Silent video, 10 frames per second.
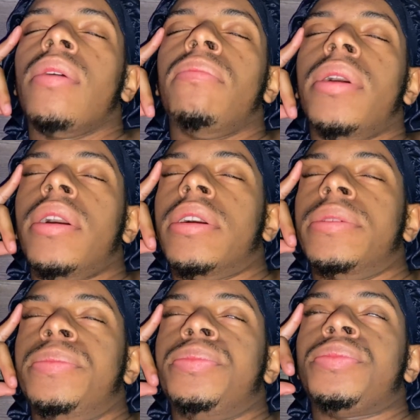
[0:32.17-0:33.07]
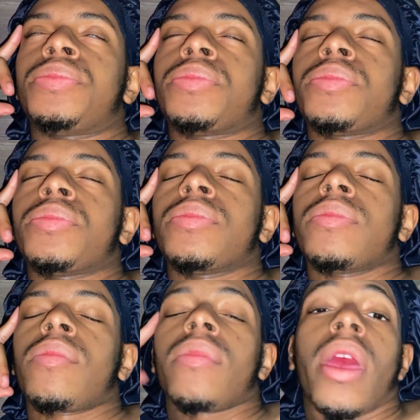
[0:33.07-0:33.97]
But um,
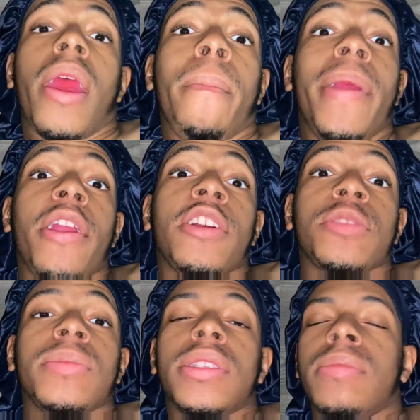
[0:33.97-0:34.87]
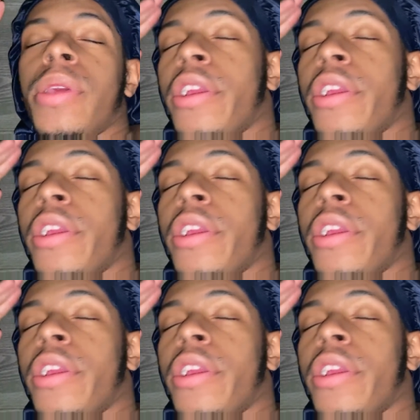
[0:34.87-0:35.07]
Merry Christmas, Merry